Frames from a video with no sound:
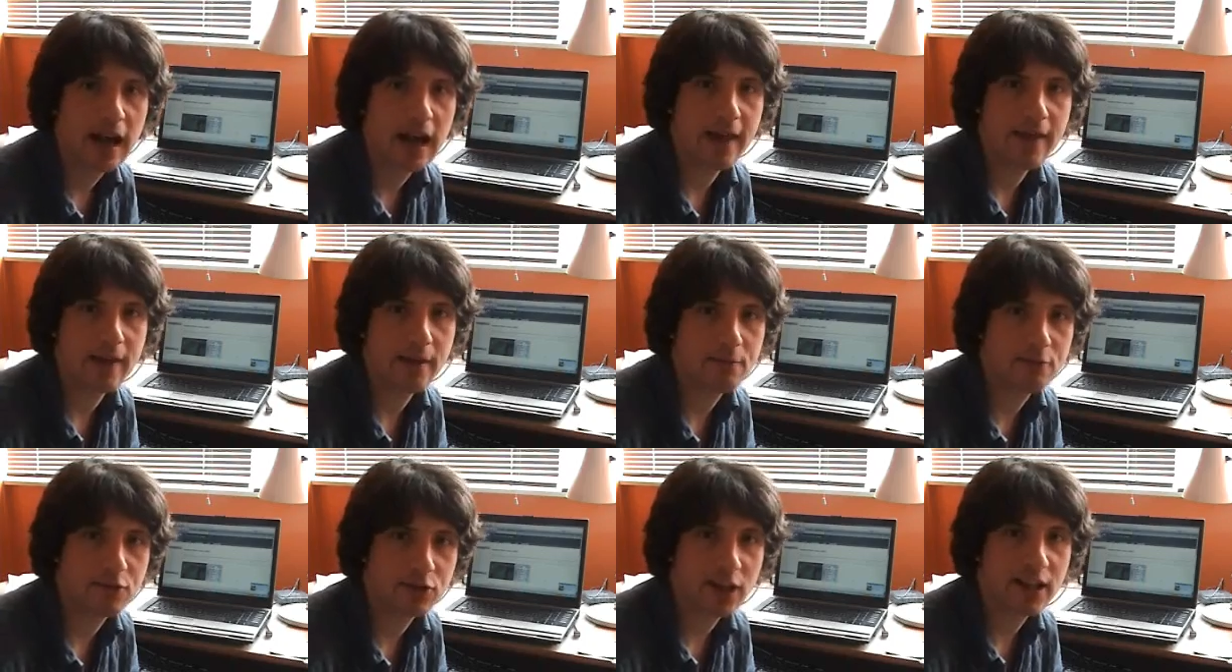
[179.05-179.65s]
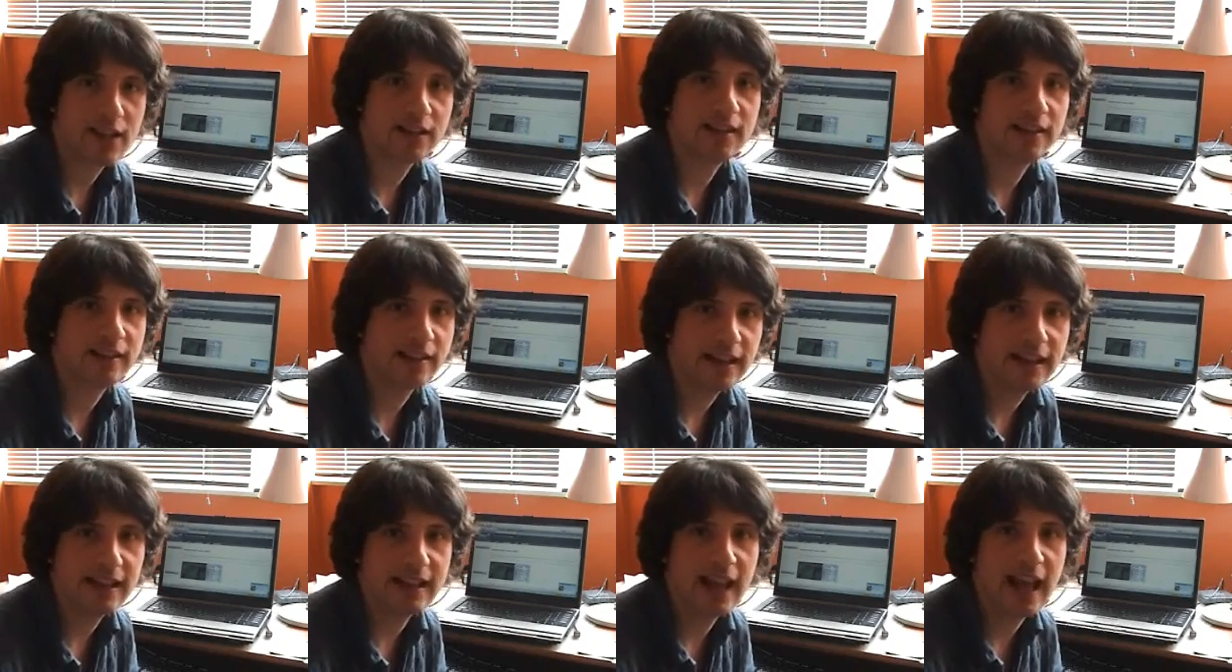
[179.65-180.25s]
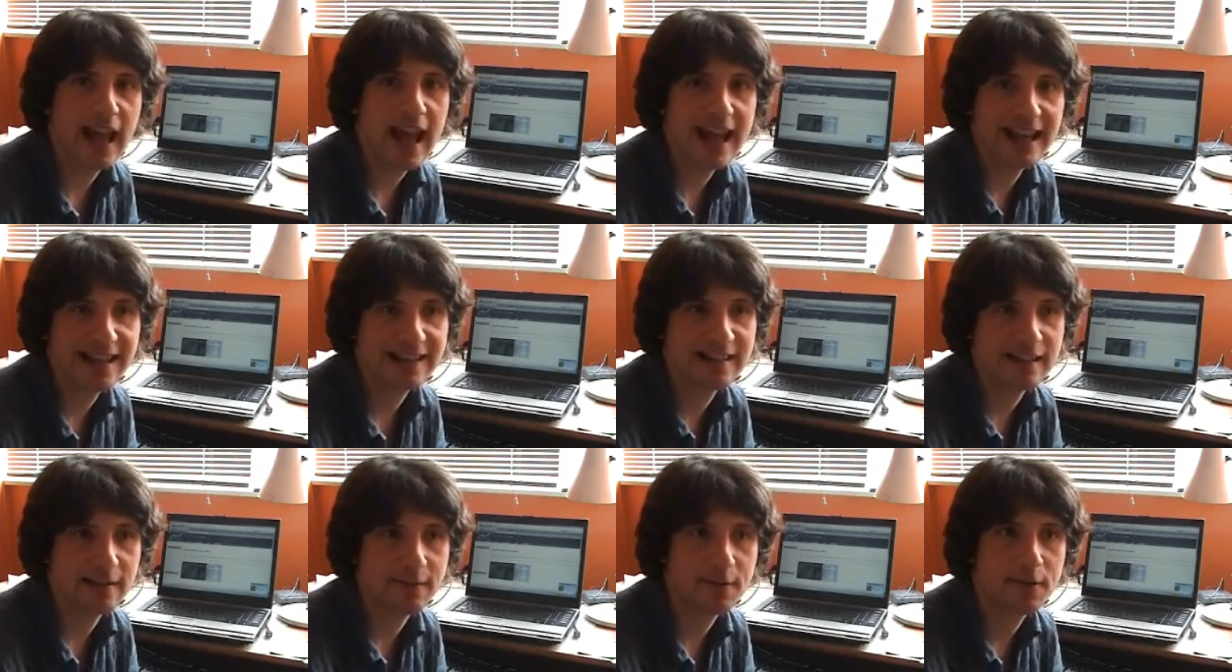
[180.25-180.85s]
and then present it in
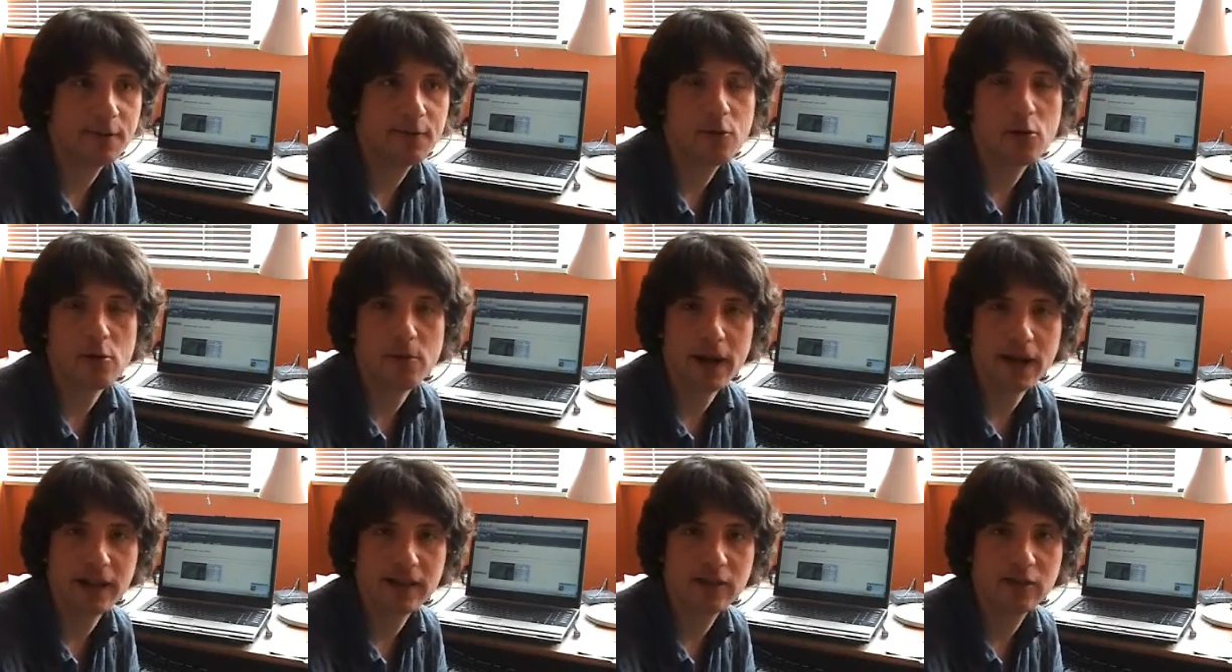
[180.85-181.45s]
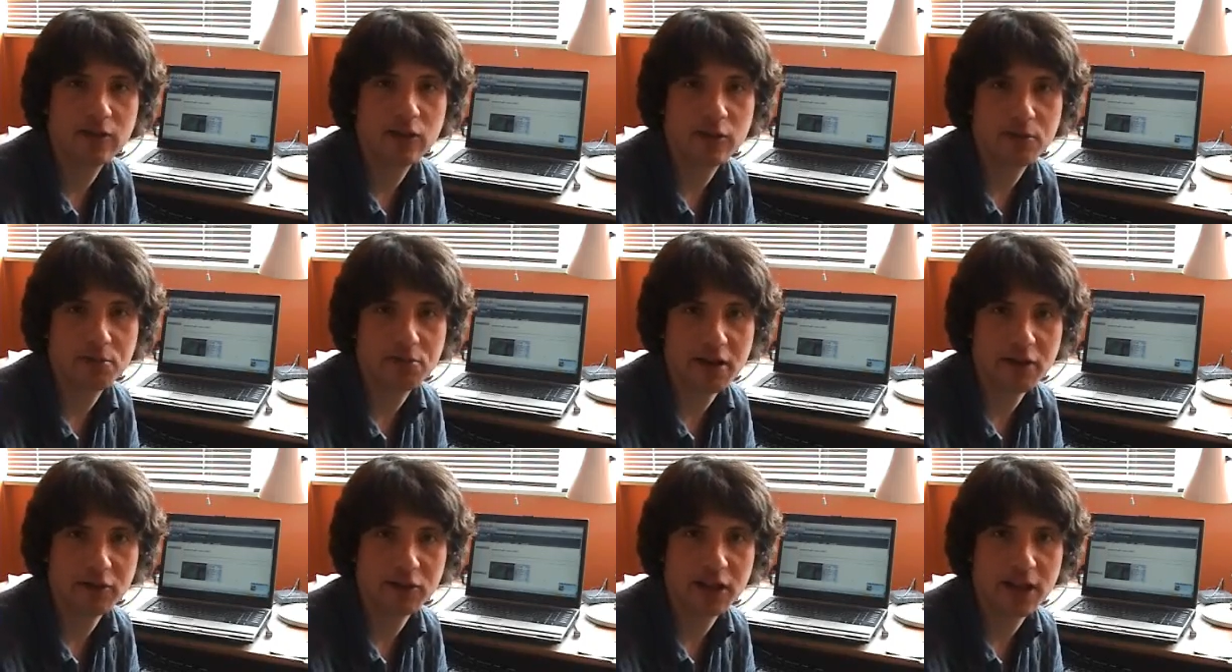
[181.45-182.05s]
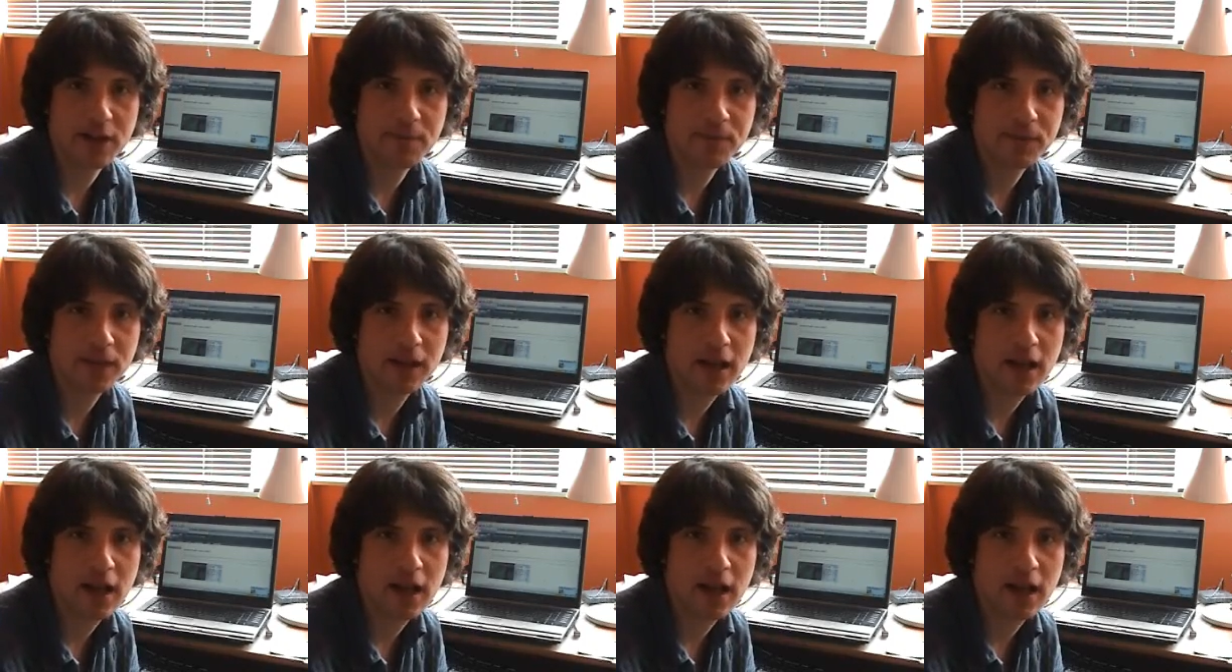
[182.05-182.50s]
XDIF format to the browser.